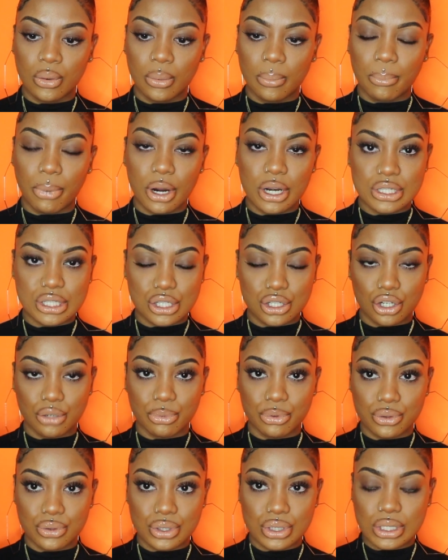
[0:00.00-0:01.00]
Barnes &
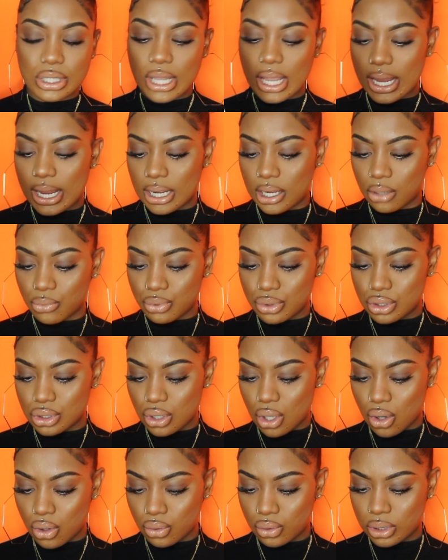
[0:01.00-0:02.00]
Nobles, and it
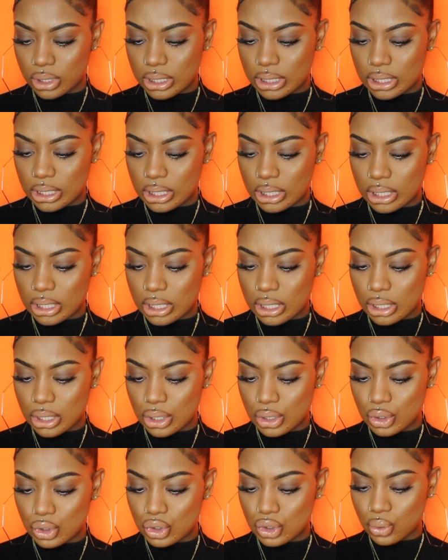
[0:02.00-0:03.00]
was only
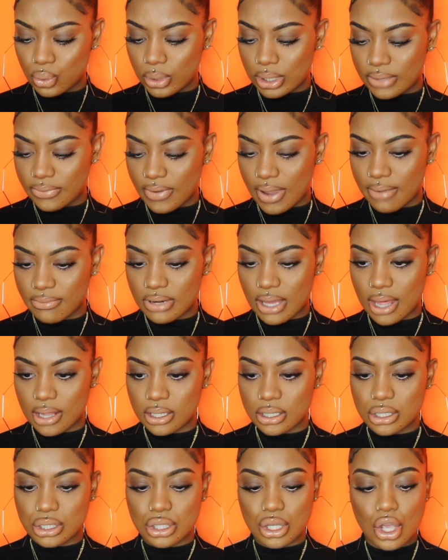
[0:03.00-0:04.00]

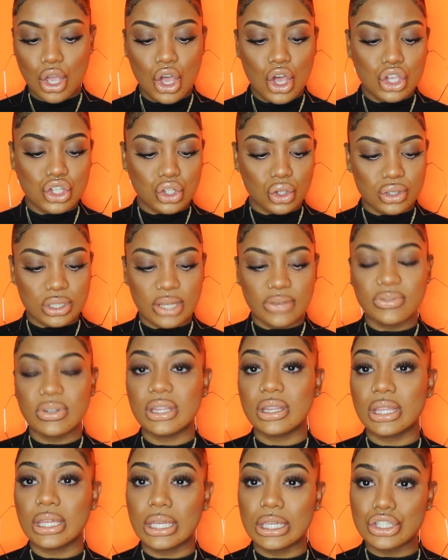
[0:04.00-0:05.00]
$25. So
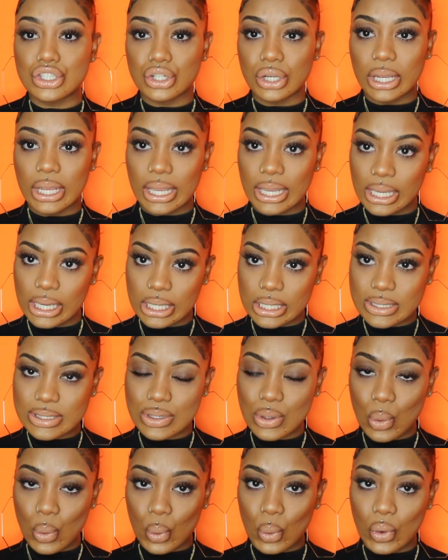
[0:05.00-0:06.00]
definitely get your
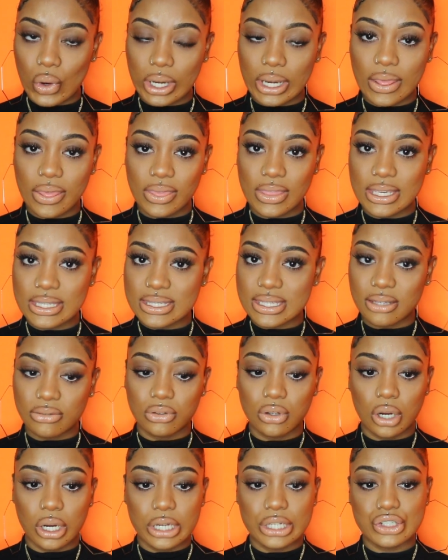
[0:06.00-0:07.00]
hands on this
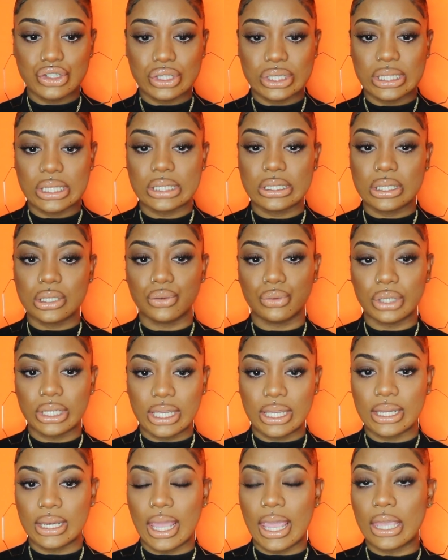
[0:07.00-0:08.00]
if you are interested to
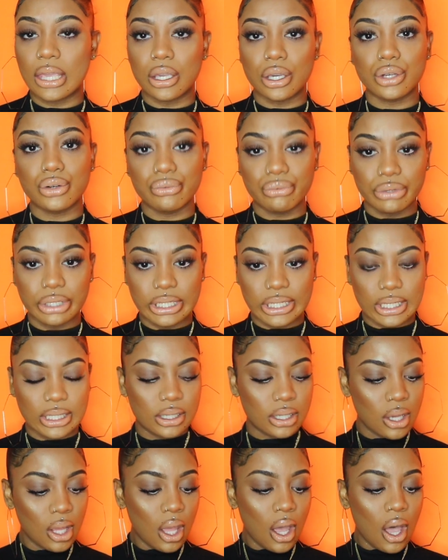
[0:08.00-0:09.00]
get a good read.